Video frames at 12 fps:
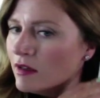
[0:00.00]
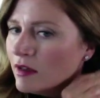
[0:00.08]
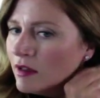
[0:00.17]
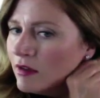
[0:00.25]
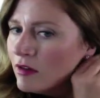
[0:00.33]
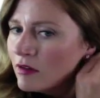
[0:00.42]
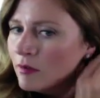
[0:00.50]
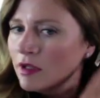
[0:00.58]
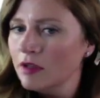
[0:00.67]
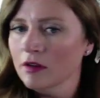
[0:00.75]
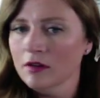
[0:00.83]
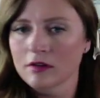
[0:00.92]
I took
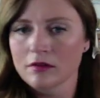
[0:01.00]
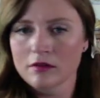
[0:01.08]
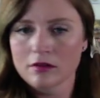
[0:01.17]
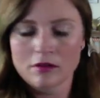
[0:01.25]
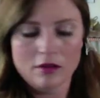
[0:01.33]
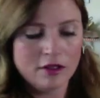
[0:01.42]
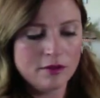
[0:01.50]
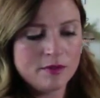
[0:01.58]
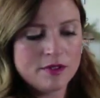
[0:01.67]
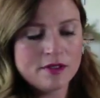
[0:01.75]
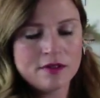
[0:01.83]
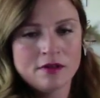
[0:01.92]
my
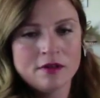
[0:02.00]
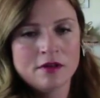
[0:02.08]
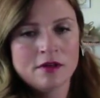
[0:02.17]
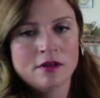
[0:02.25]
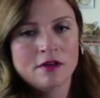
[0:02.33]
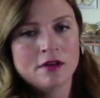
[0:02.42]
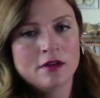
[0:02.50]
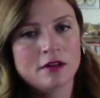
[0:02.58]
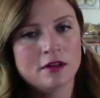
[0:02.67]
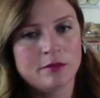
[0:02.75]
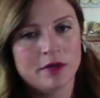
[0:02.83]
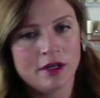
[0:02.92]
clips and
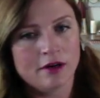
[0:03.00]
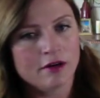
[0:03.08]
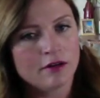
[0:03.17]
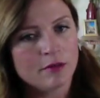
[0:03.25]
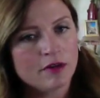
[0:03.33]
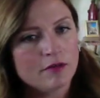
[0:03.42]
clipped my hair out of